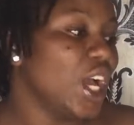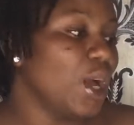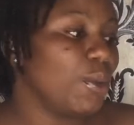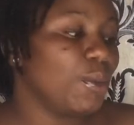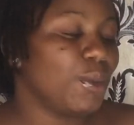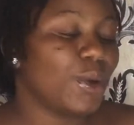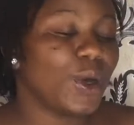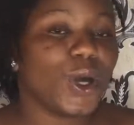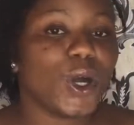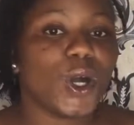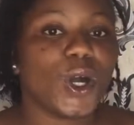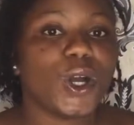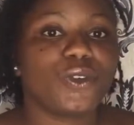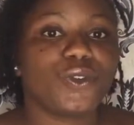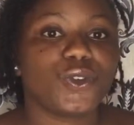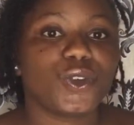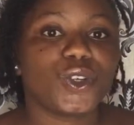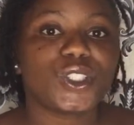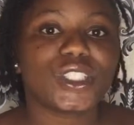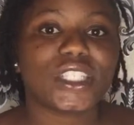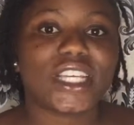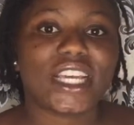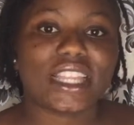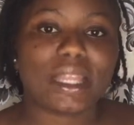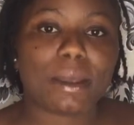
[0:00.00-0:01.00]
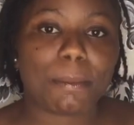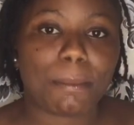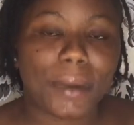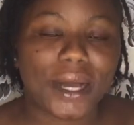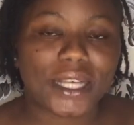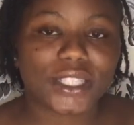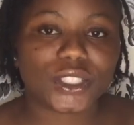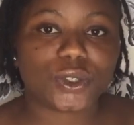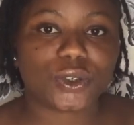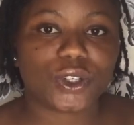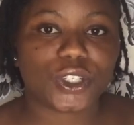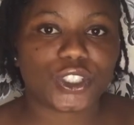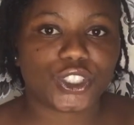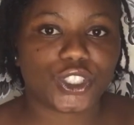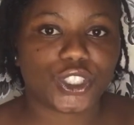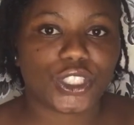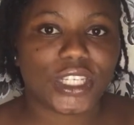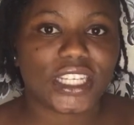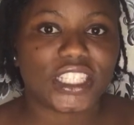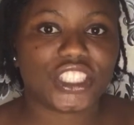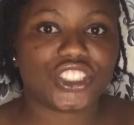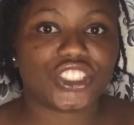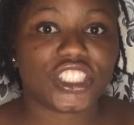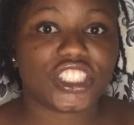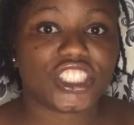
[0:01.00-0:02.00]
But if you want to get the past question,
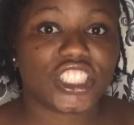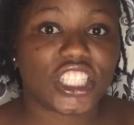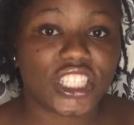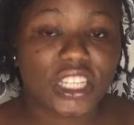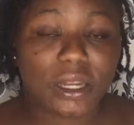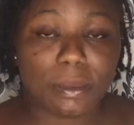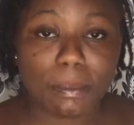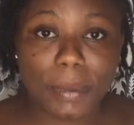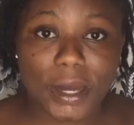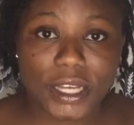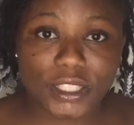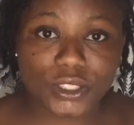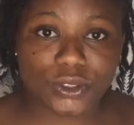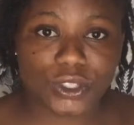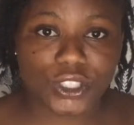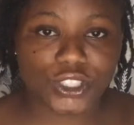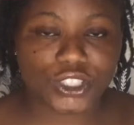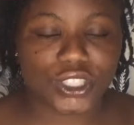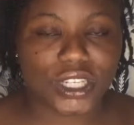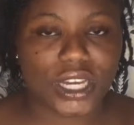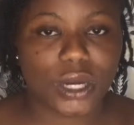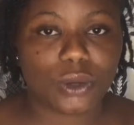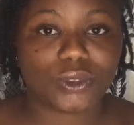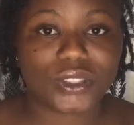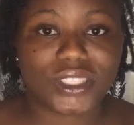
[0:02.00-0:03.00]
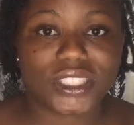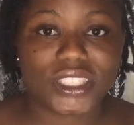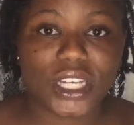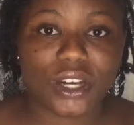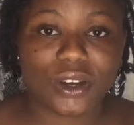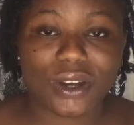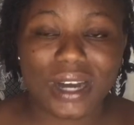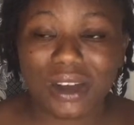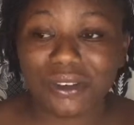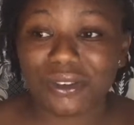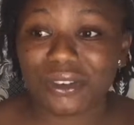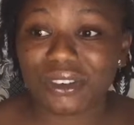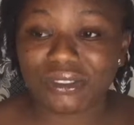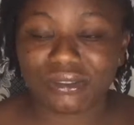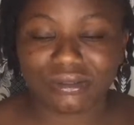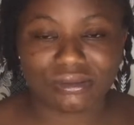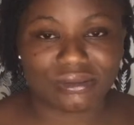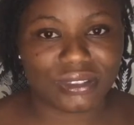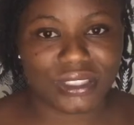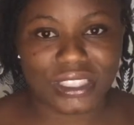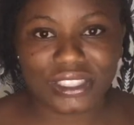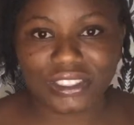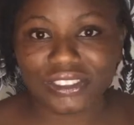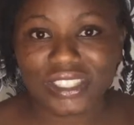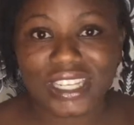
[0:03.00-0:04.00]
you're interested in past question, I will
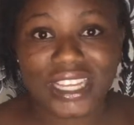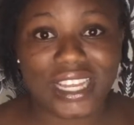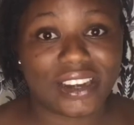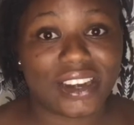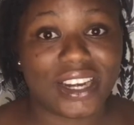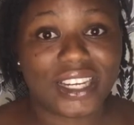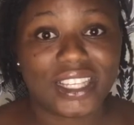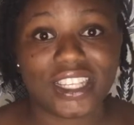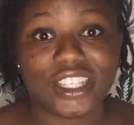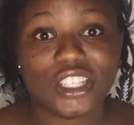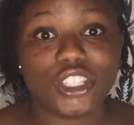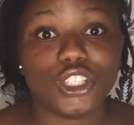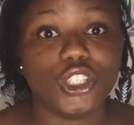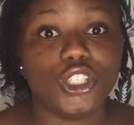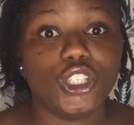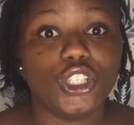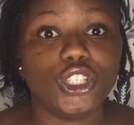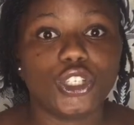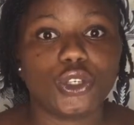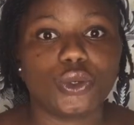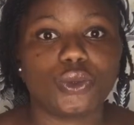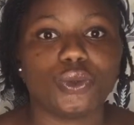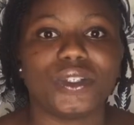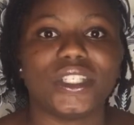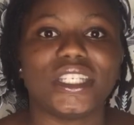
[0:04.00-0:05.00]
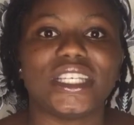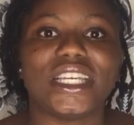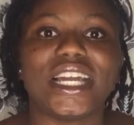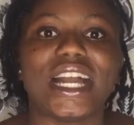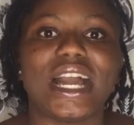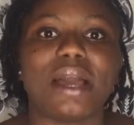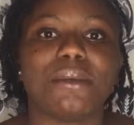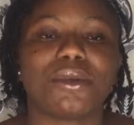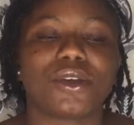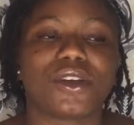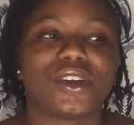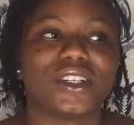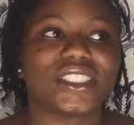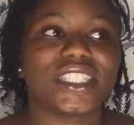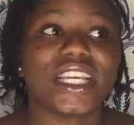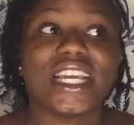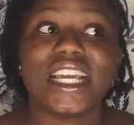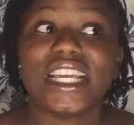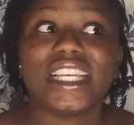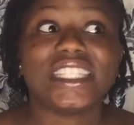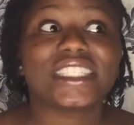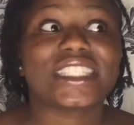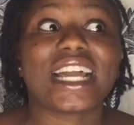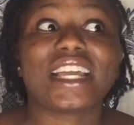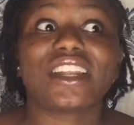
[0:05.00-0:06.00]
directly link you with the guy, because
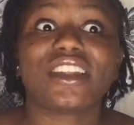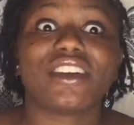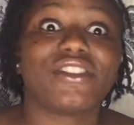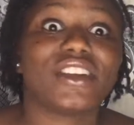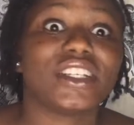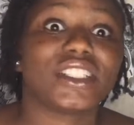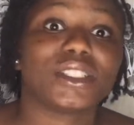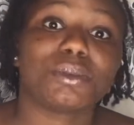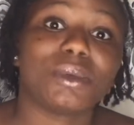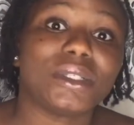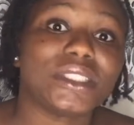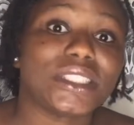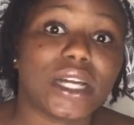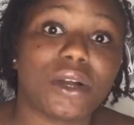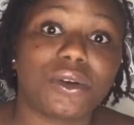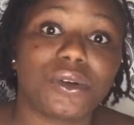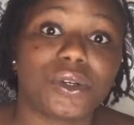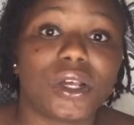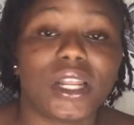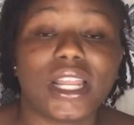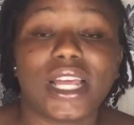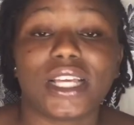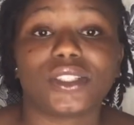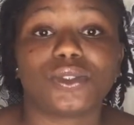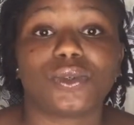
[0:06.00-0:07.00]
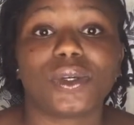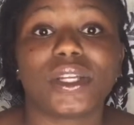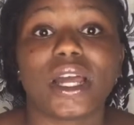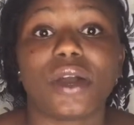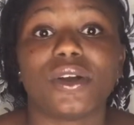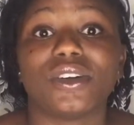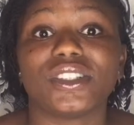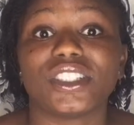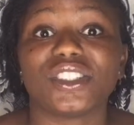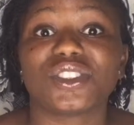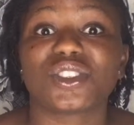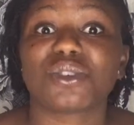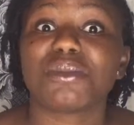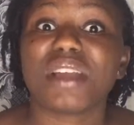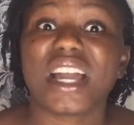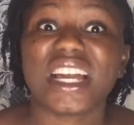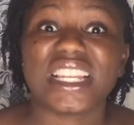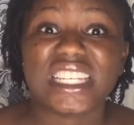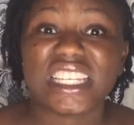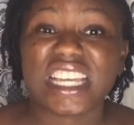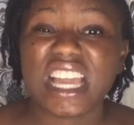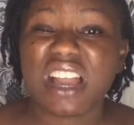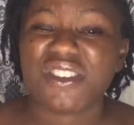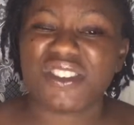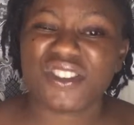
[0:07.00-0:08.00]
it's kind of expensive. I will not like when I was in school, me
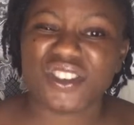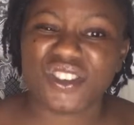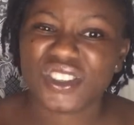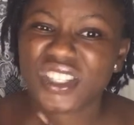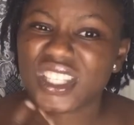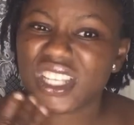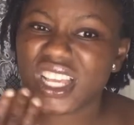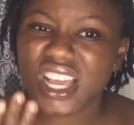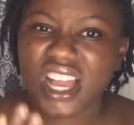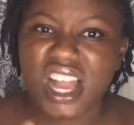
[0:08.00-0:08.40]
and the guy we did